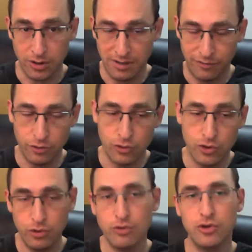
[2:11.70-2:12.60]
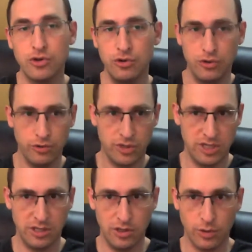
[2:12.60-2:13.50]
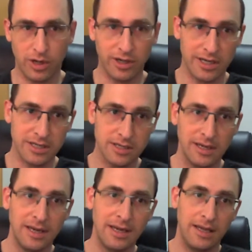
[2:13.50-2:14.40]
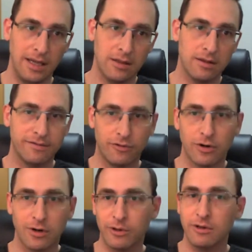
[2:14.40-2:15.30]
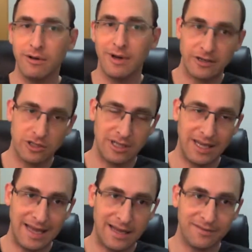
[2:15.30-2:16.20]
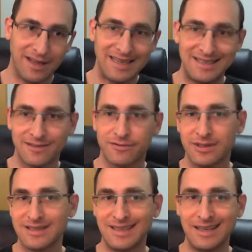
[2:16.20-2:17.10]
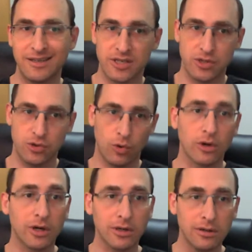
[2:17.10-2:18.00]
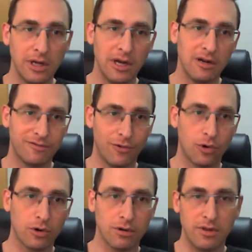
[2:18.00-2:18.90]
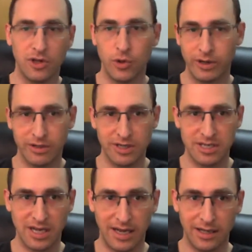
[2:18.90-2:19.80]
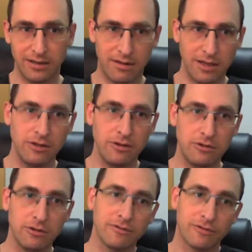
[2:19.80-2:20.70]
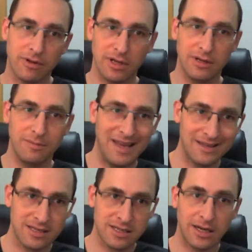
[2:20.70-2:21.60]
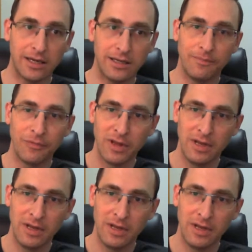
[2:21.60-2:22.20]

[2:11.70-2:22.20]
if you choose to do CQRS in the form where you actually have a different data store for the query side than you do for the command side,